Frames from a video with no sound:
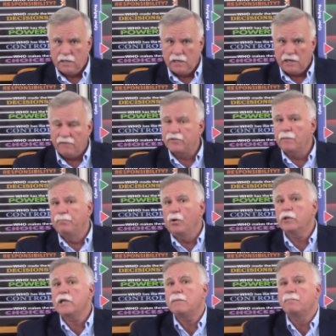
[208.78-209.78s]
If the
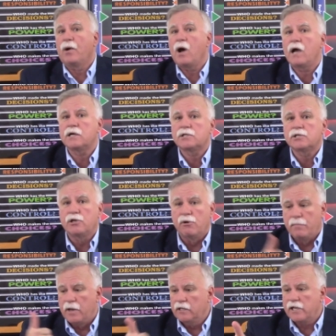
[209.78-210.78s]
bullying boss
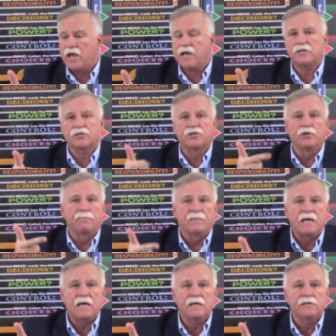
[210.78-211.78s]
humiliates,
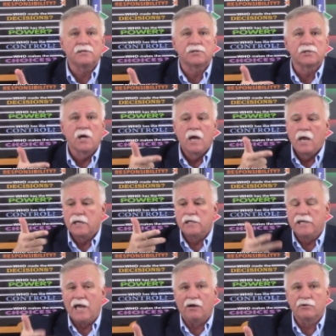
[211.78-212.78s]
demeans,
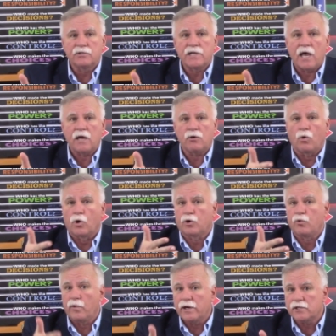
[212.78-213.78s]
yells at, or
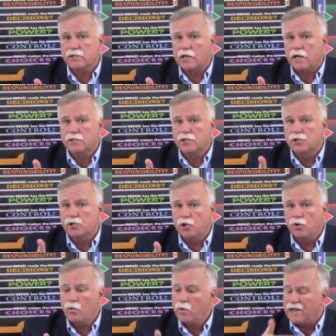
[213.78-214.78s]
criticizes
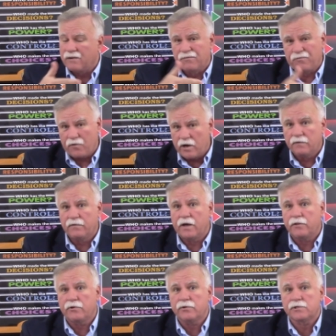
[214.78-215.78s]
you in front of
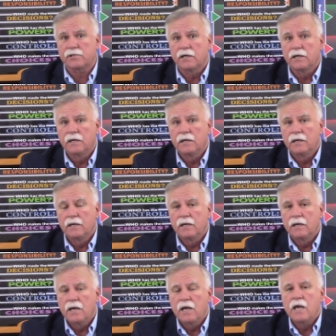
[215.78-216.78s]
others,
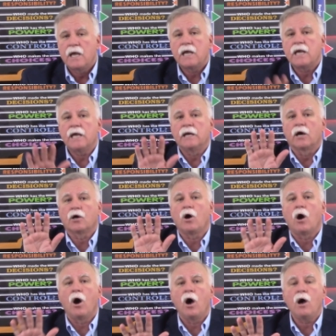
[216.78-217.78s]
in a
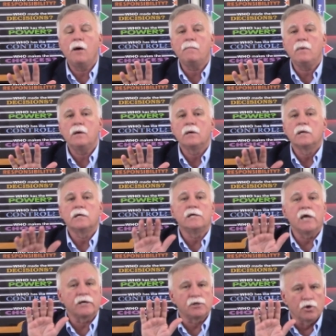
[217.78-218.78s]
calm
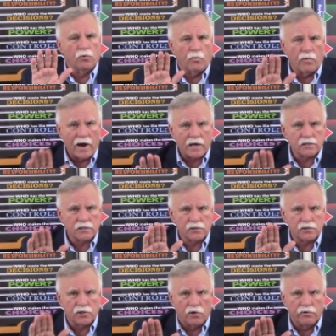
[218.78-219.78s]
yet
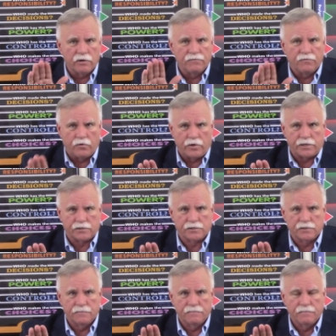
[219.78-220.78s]
direct tone of voice,